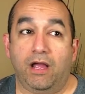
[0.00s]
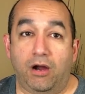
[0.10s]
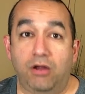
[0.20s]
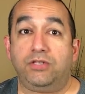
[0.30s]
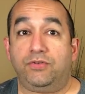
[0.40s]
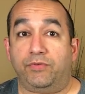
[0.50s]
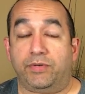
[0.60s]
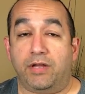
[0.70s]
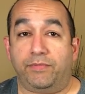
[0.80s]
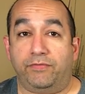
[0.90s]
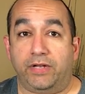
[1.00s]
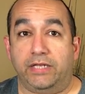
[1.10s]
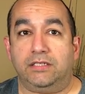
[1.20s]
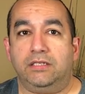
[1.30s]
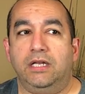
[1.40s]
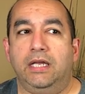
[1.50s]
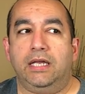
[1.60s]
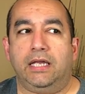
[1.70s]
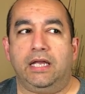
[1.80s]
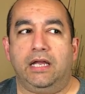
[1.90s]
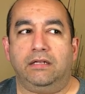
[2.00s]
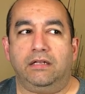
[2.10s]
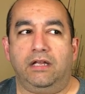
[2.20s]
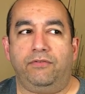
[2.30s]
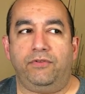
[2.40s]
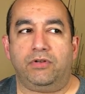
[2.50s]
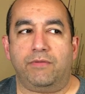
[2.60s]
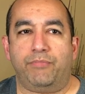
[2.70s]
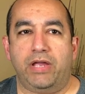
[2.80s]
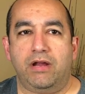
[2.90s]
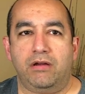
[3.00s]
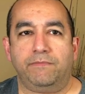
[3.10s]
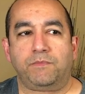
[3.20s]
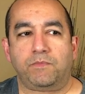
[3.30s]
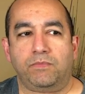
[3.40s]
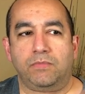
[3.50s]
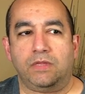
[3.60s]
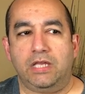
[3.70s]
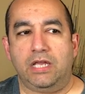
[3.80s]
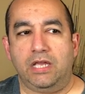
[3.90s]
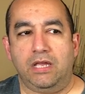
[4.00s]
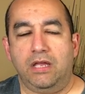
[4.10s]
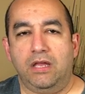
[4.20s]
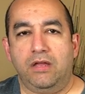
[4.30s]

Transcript: are also from a couple of nights. And if you compare the